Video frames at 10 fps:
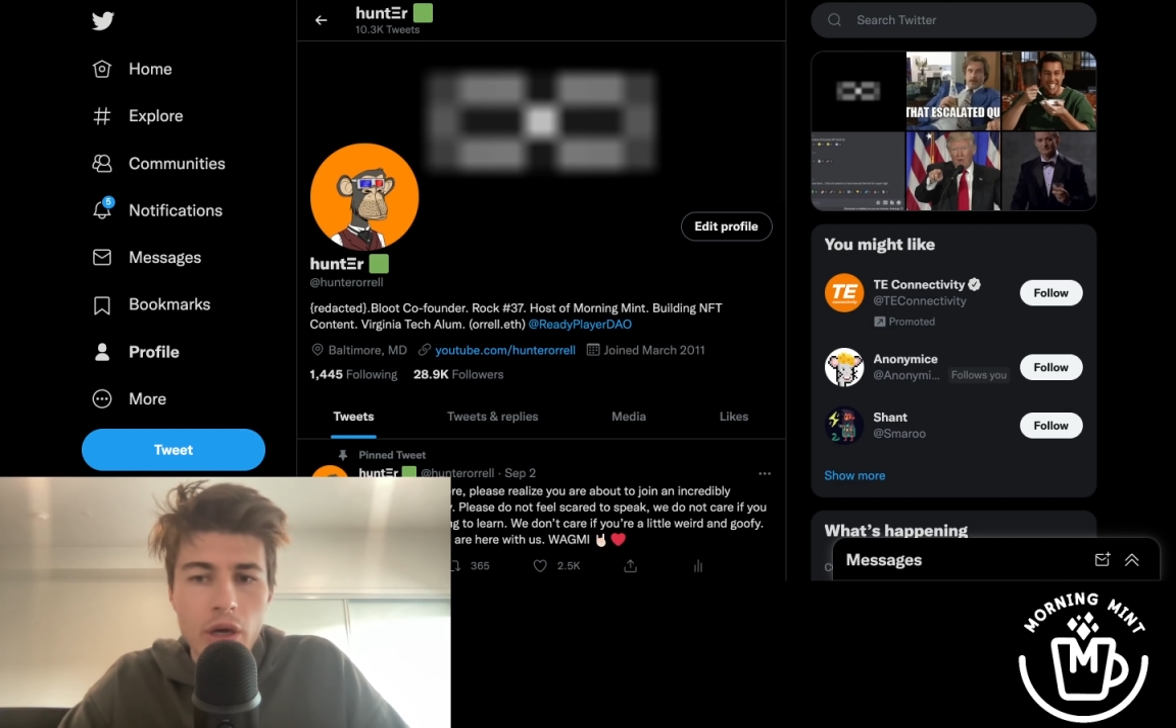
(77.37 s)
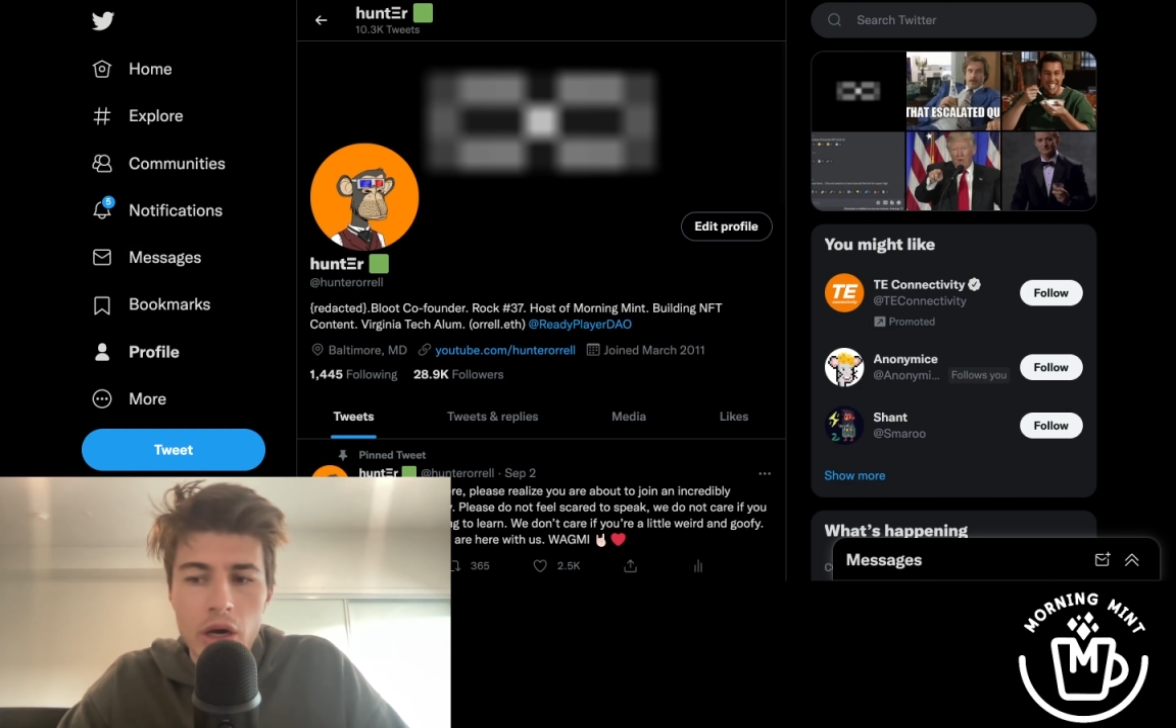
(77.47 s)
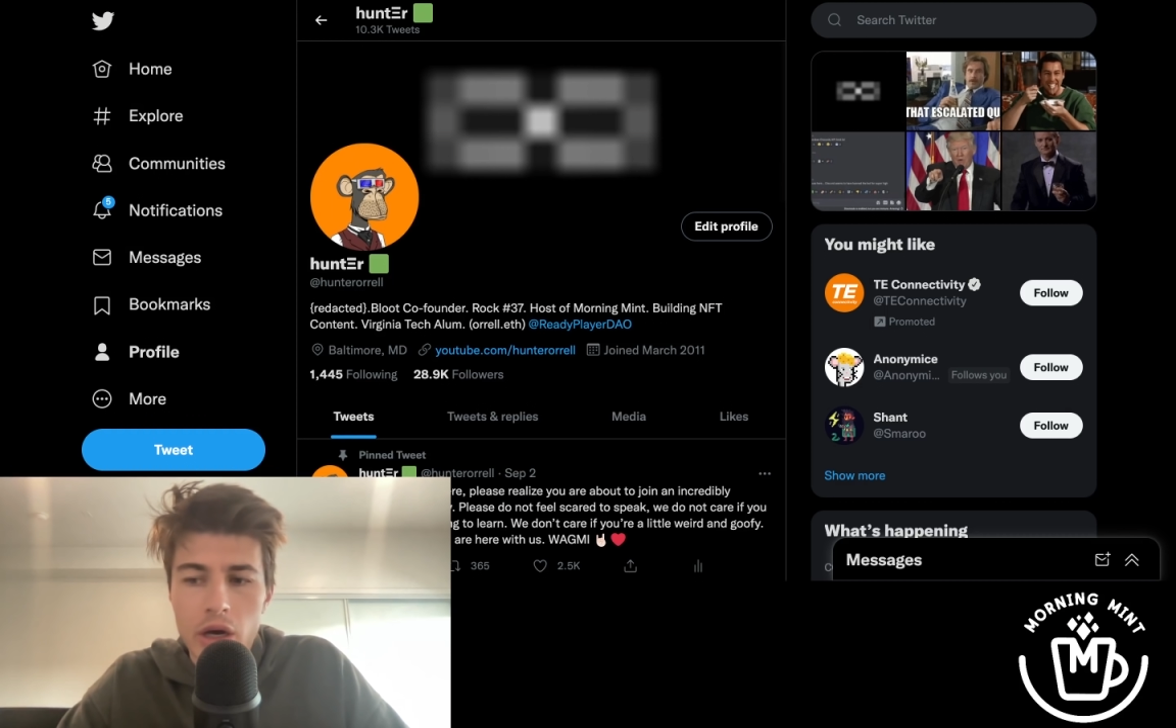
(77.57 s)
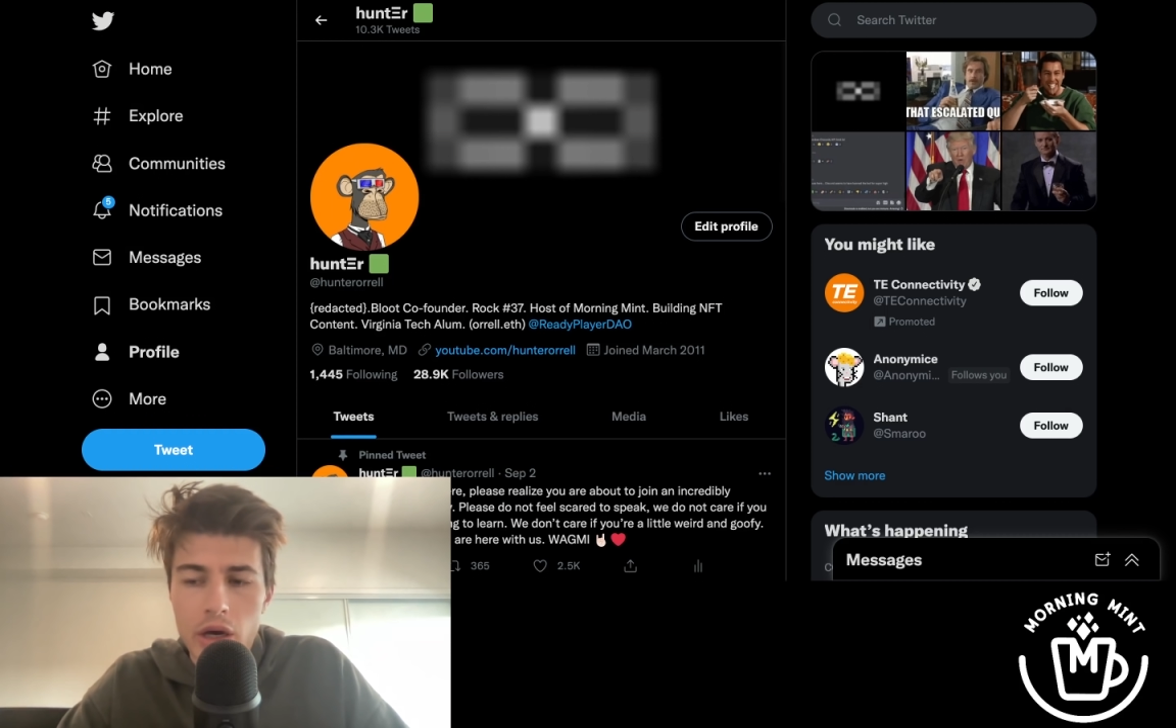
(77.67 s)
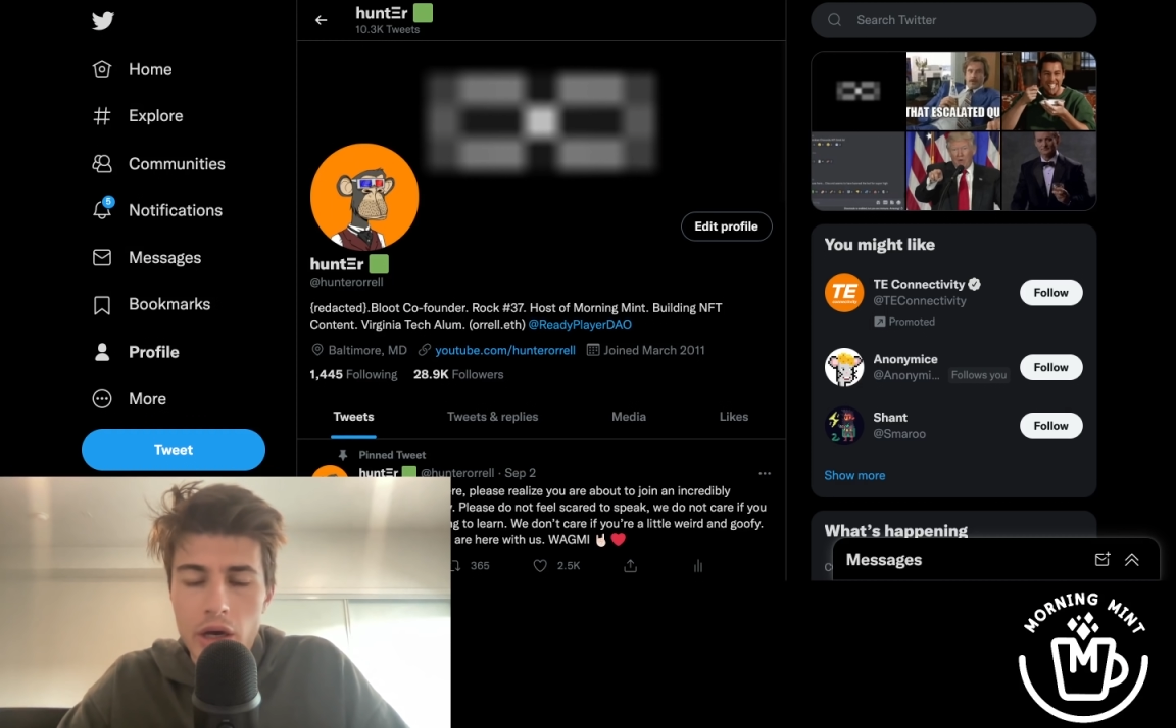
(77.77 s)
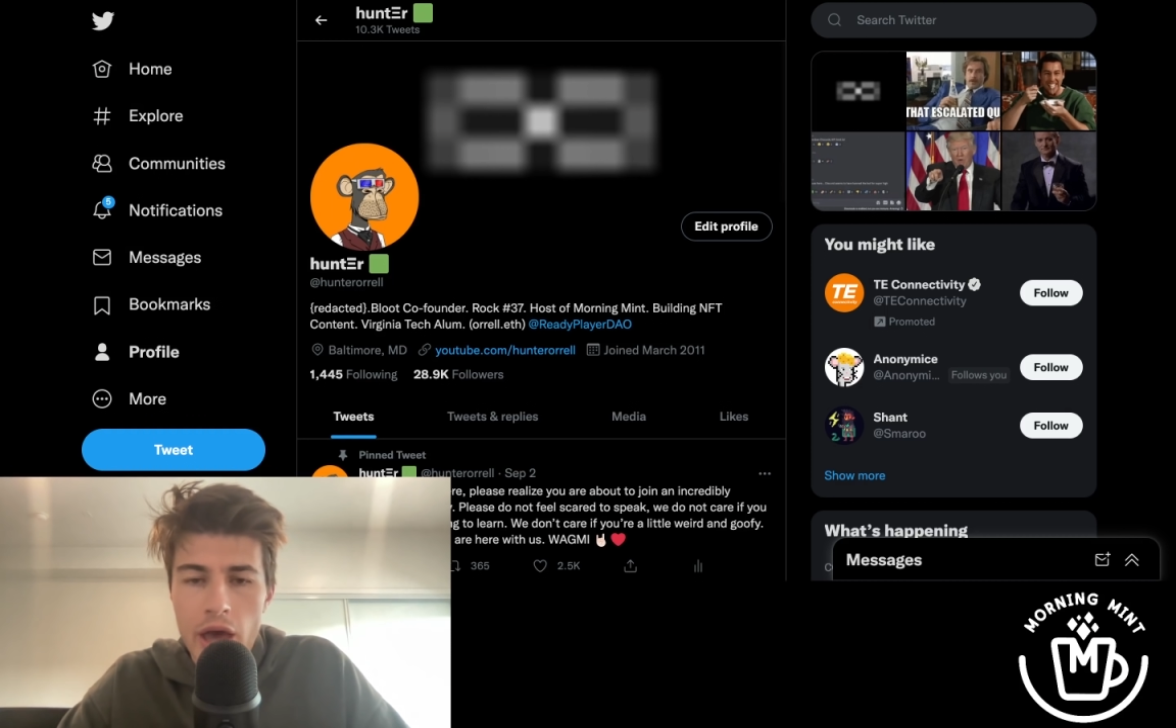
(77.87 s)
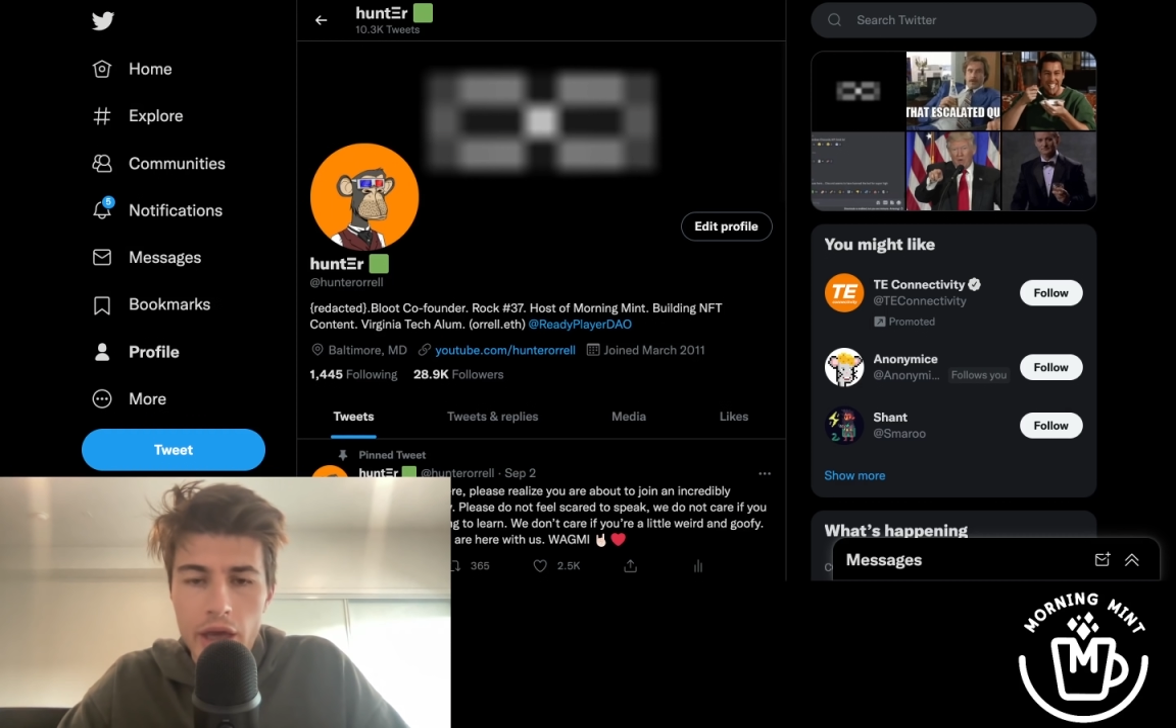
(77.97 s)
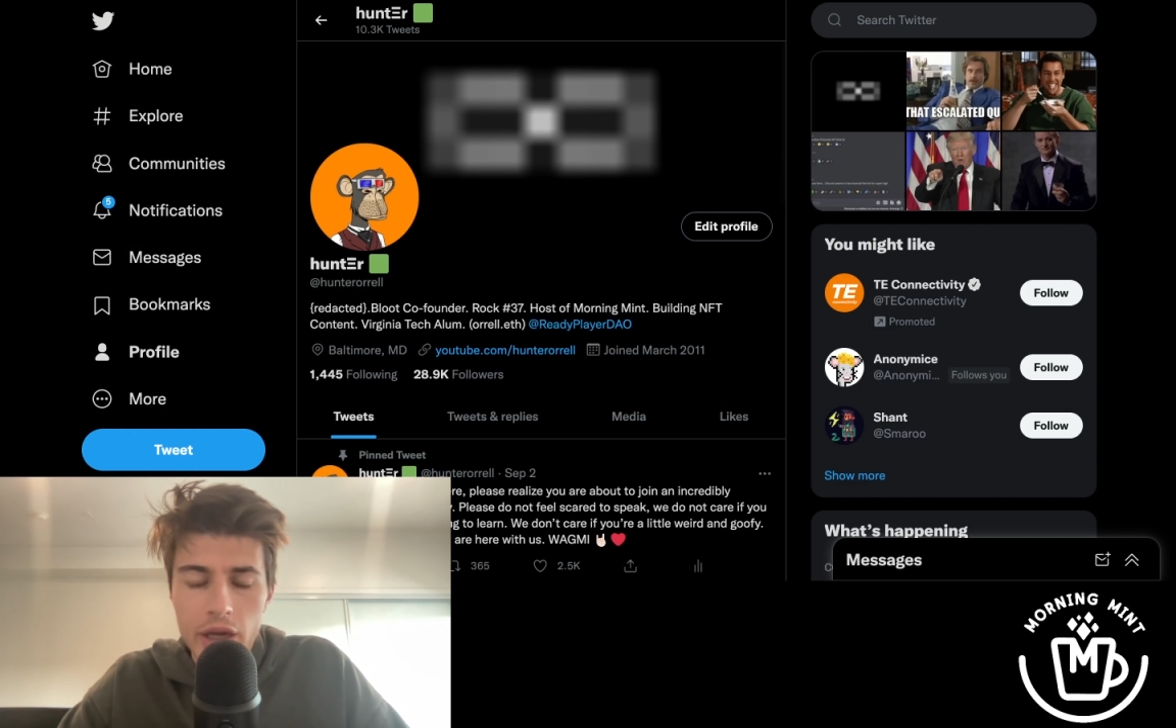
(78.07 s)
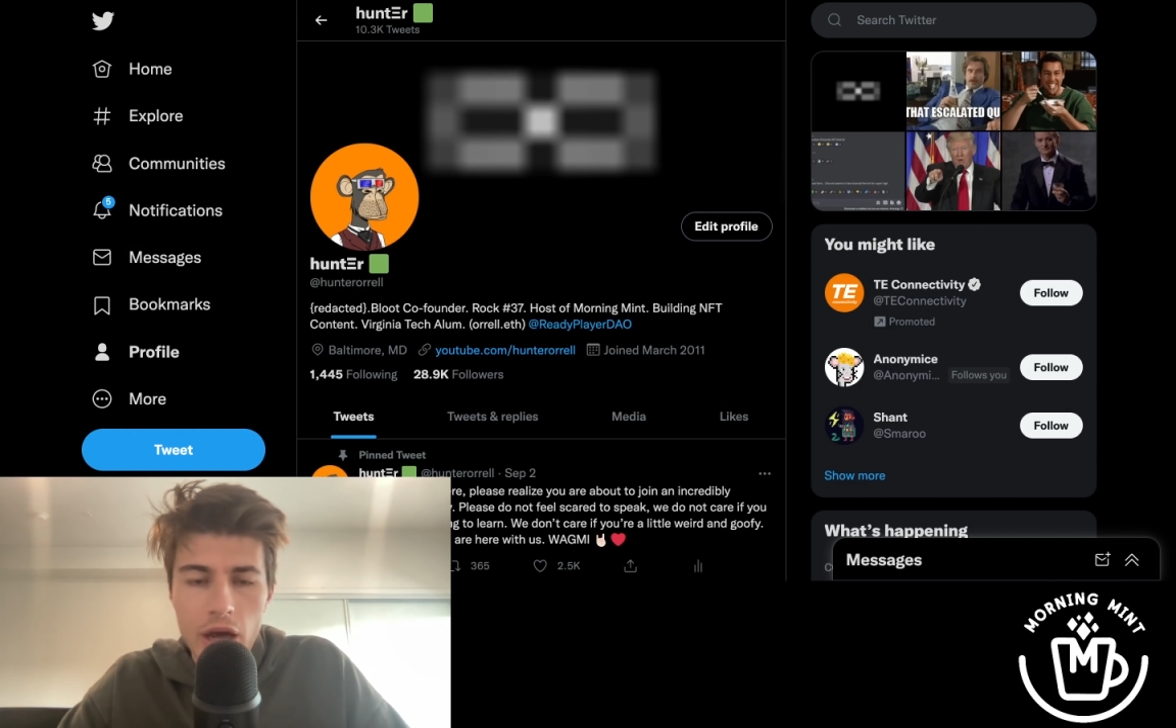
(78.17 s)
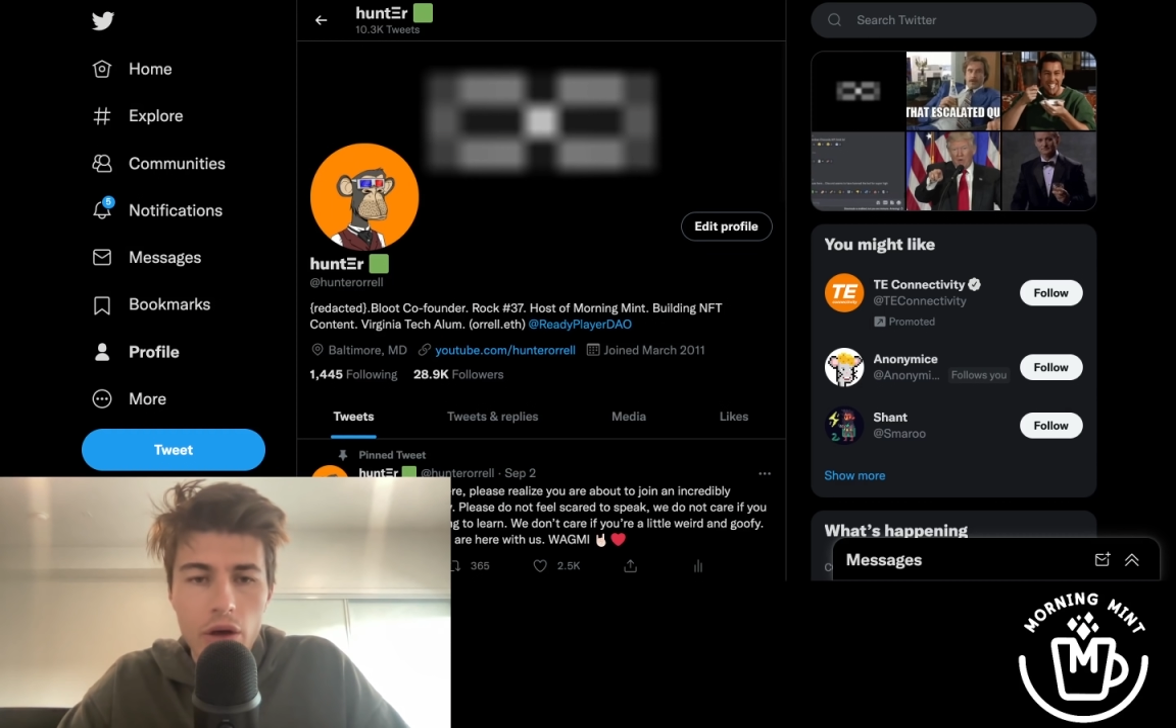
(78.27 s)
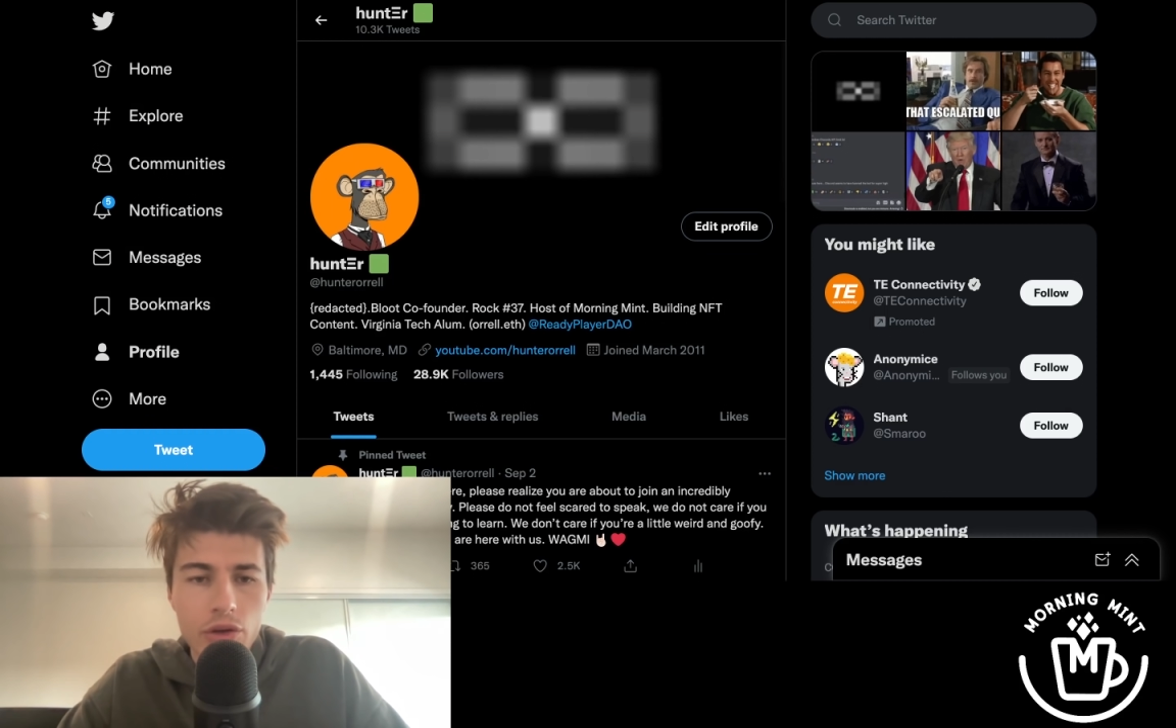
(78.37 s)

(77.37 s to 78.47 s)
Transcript: hanging out